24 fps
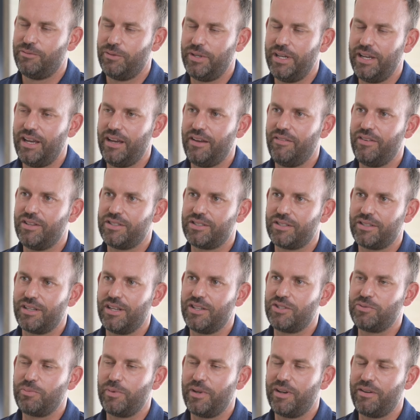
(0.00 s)
We have.
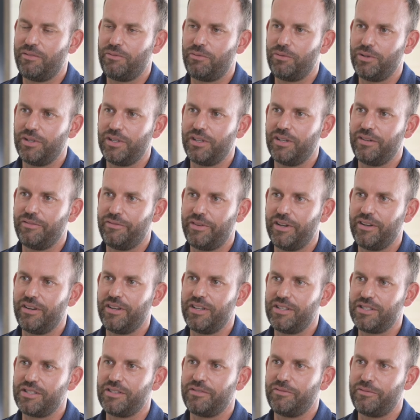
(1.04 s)
It's been a really good
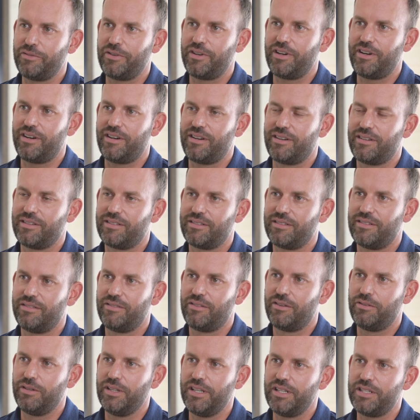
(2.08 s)
foundation for our
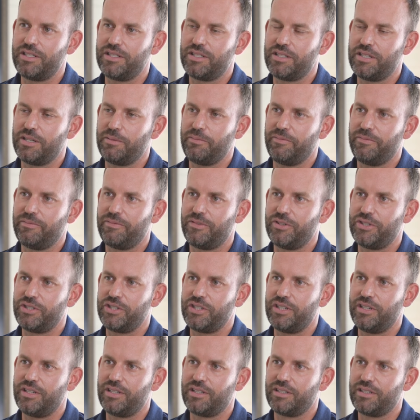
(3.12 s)
relationship, for
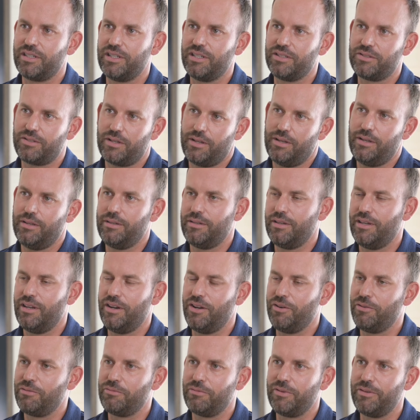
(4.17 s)
sure.
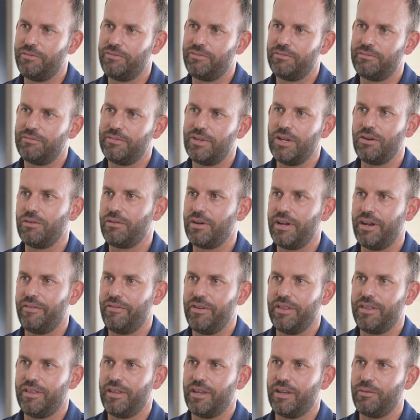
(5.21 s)
We've known
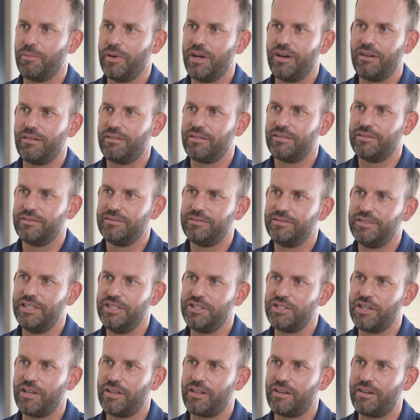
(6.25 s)
everything about
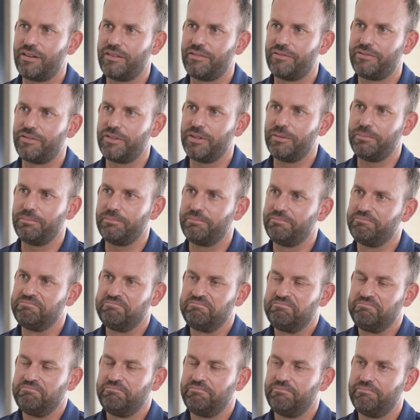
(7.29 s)
each other from
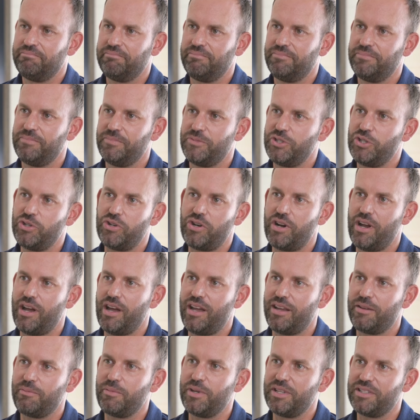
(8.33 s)
junior
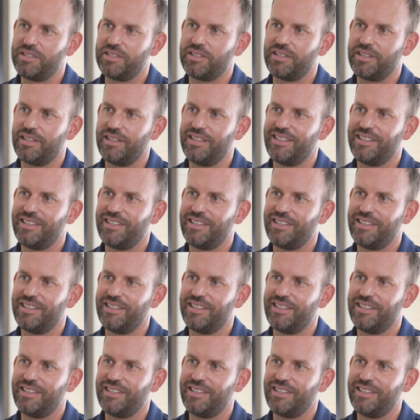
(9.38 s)
high, basically.